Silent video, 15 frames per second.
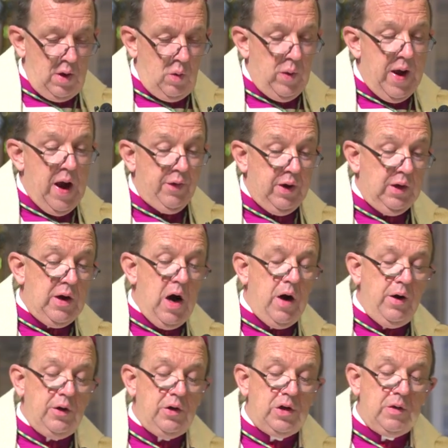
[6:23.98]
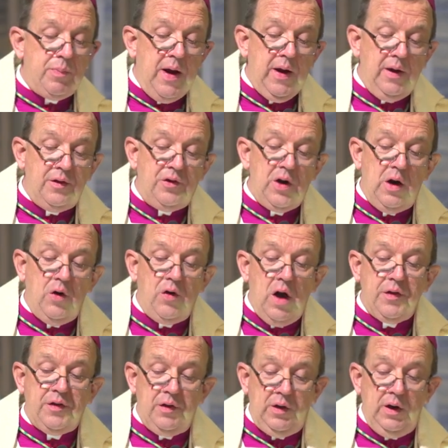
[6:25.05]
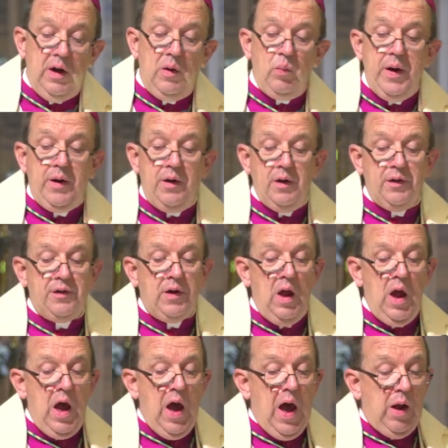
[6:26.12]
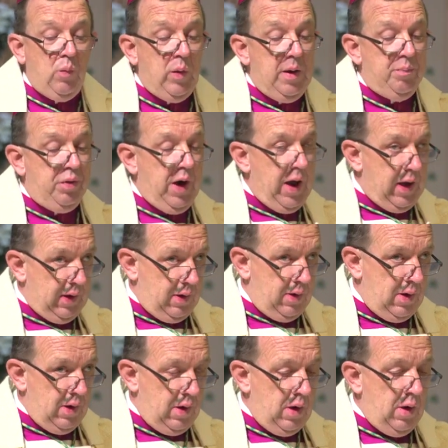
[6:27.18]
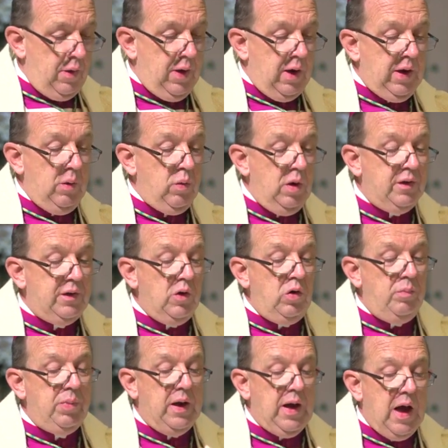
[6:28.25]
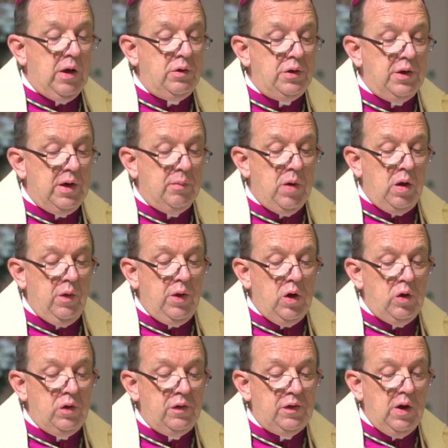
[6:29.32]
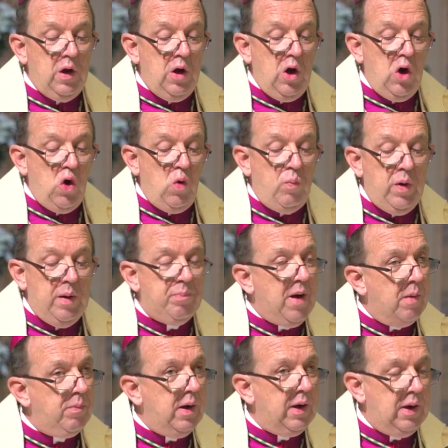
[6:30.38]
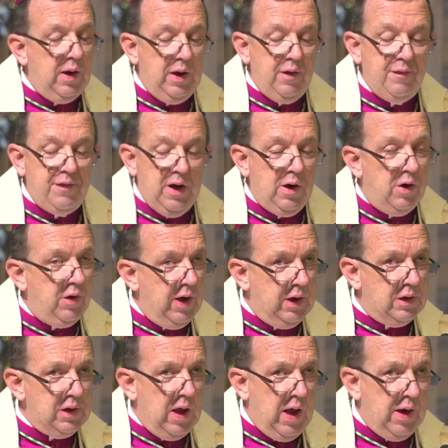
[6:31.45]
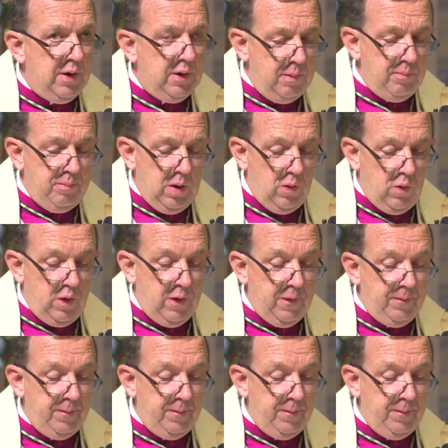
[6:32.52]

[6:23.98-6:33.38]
We are encouraged by his generosity and witness, and we pray that he will soon be counted among those whom we publicly venerate and implore.